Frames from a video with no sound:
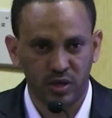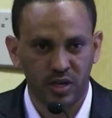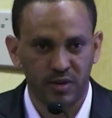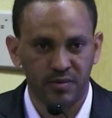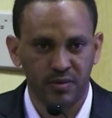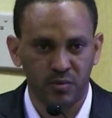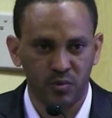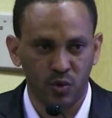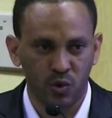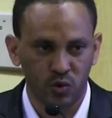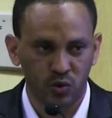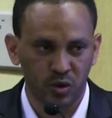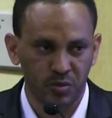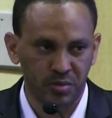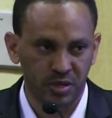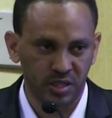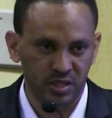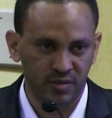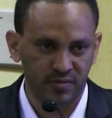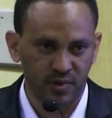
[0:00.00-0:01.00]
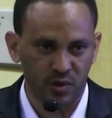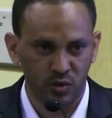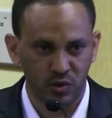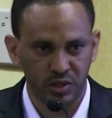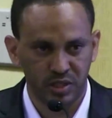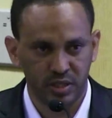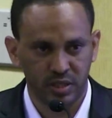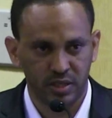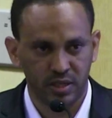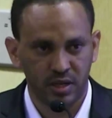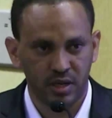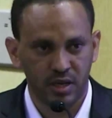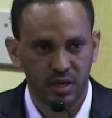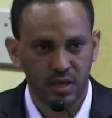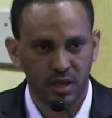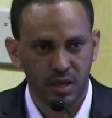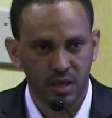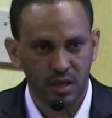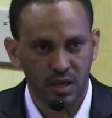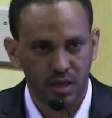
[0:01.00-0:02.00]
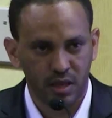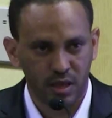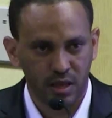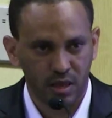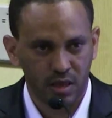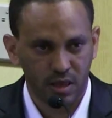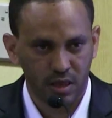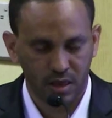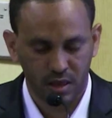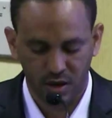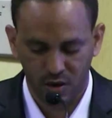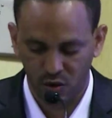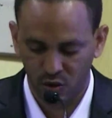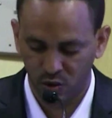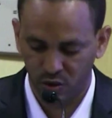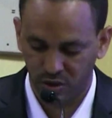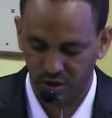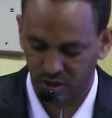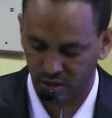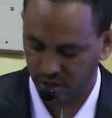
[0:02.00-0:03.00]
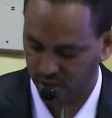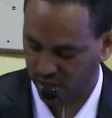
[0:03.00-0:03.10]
having more comprehensive knowledge than the lower.